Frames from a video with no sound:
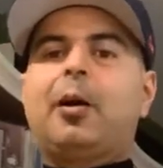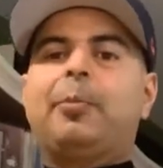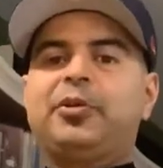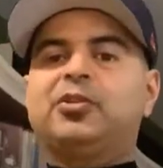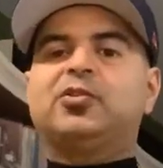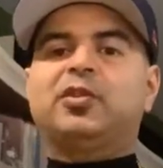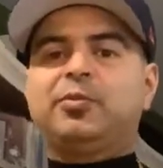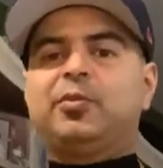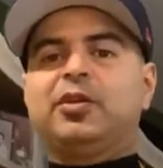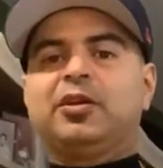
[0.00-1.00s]
I bet you any
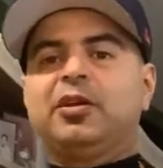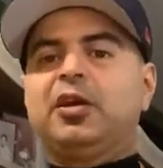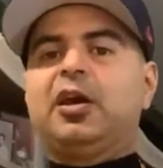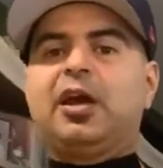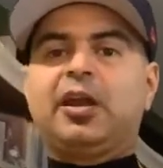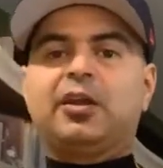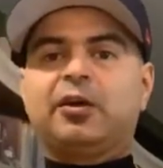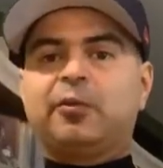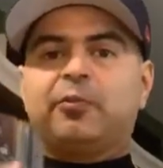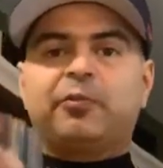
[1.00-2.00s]
money. And,
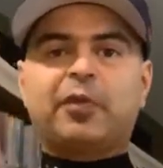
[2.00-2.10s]
uh,